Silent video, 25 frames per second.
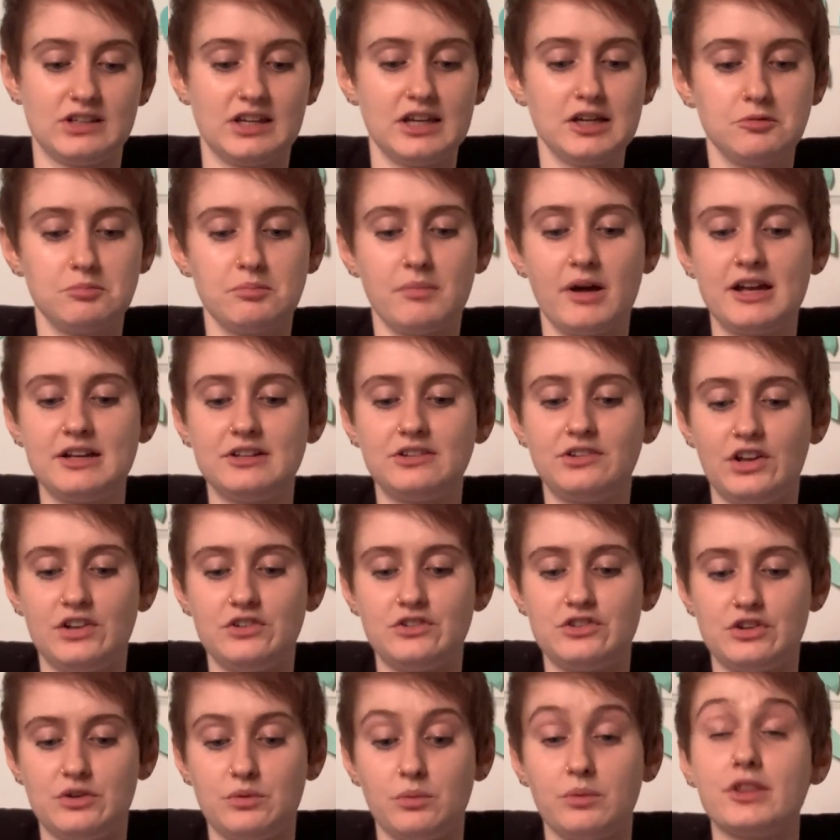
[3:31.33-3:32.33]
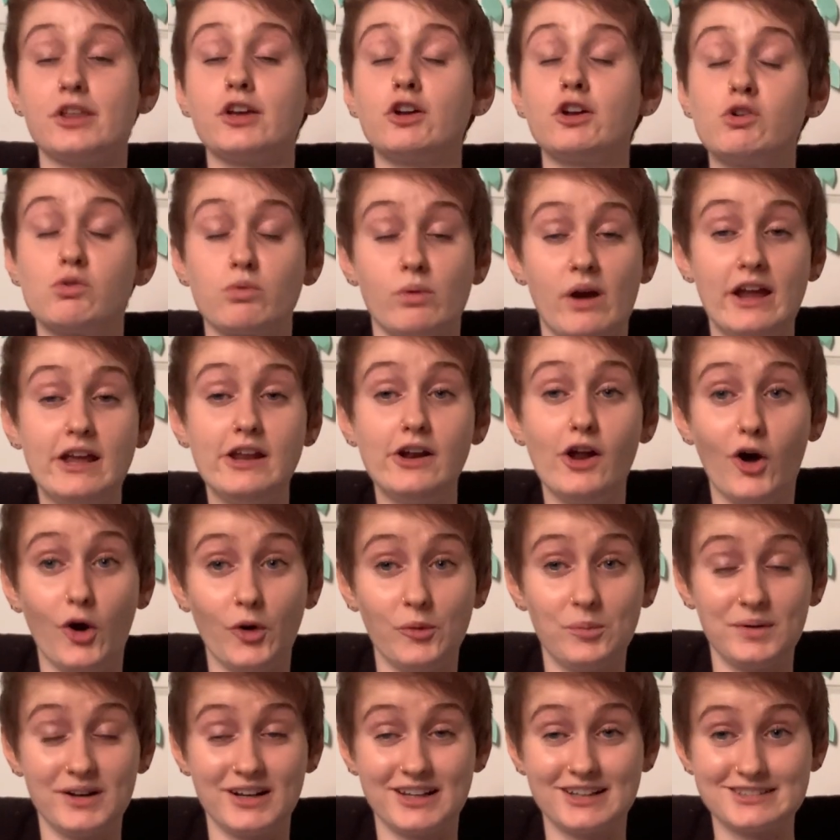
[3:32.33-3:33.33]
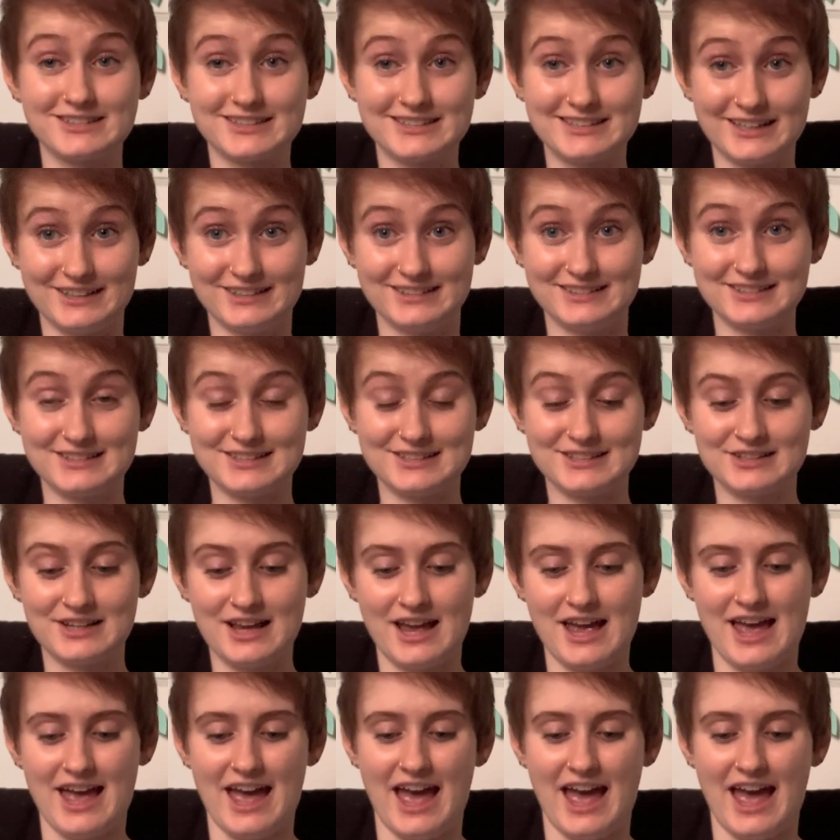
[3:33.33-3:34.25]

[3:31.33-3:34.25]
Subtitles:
get my attention with a great opening sentence,